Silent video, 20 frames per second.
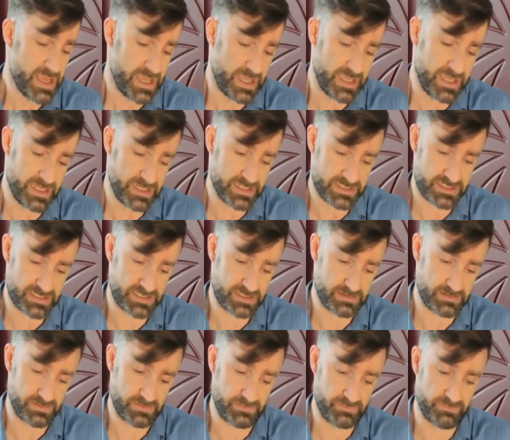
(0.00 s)
It
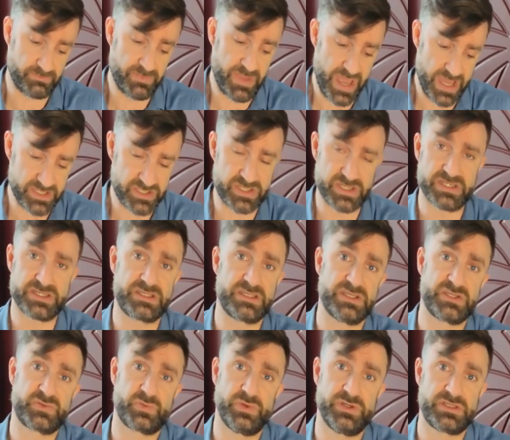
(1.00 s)
matches
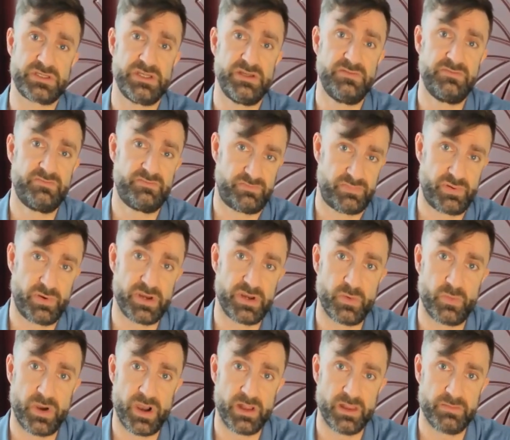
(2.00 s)
this whiskey pretty
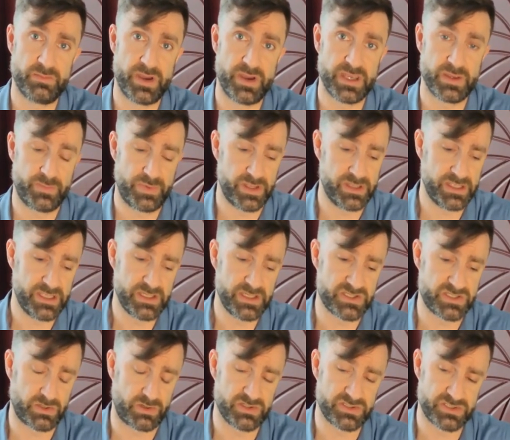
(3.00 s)
well in my opinion. It
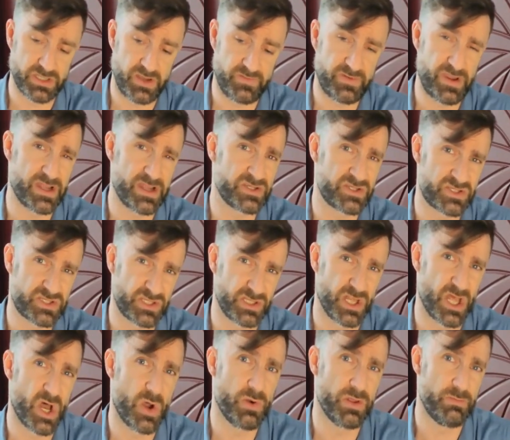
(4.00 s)
starts off kind of
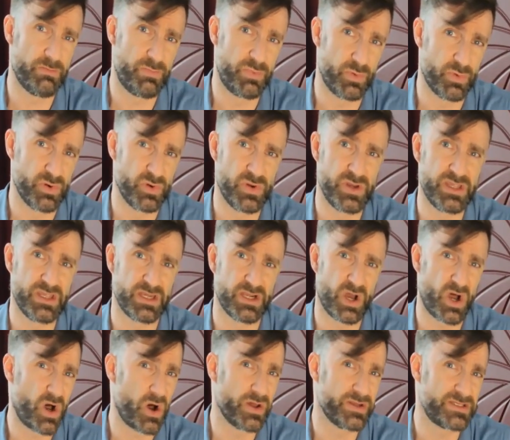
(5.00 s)
slow and brooding and
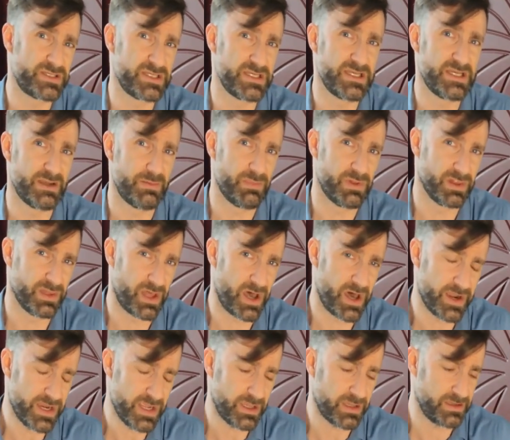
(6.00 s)
haunting and
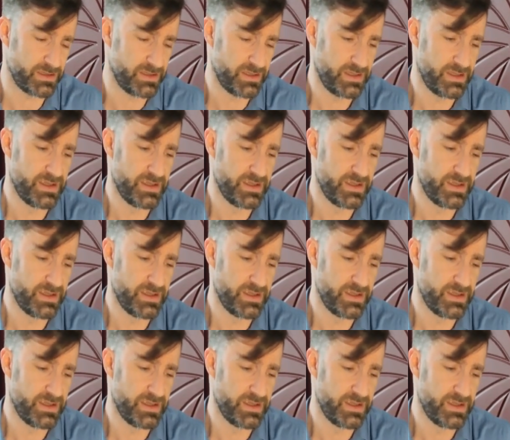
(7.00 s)
melodic.